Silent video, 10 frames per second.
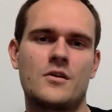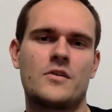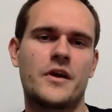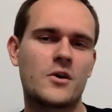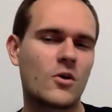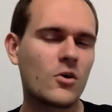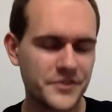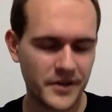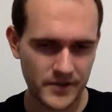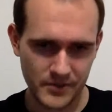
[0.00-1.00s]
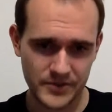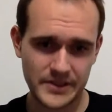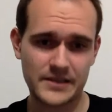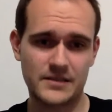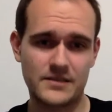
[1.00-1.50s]
They're all DRM
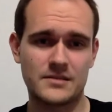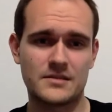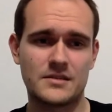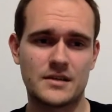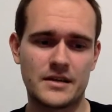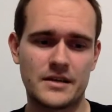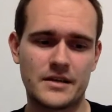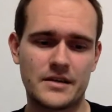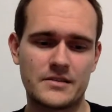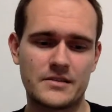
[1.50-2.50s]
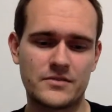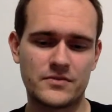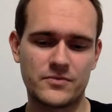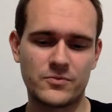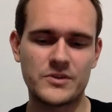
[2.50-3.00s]
protected, and
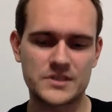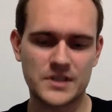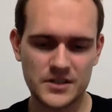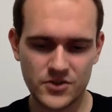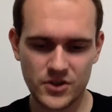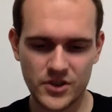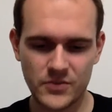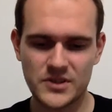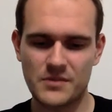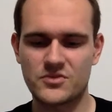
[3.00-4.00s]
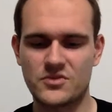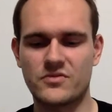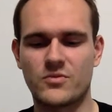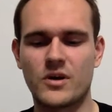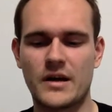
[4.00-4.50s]
we started talking with Amazon.
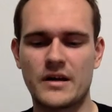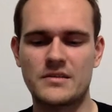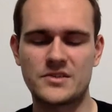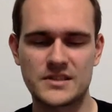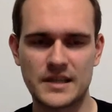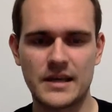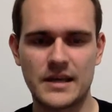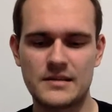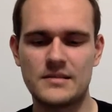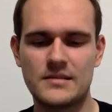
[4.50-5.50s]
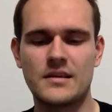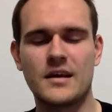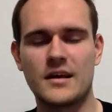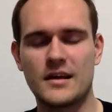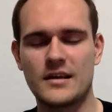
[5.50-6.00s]
From what I understand,
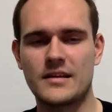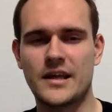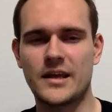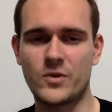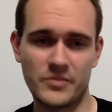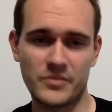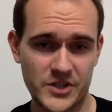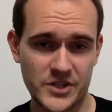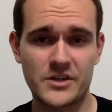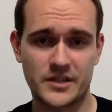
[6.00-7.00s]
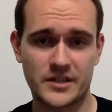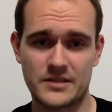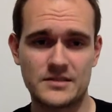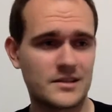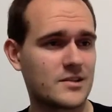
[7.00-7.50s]
they will be charging
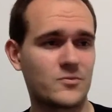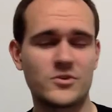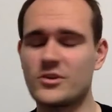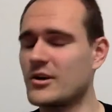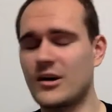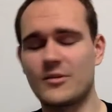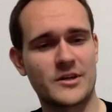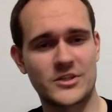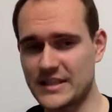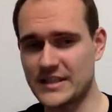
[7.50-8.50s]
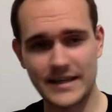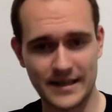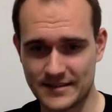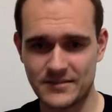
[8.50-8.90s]
us, and we don't know how much yet,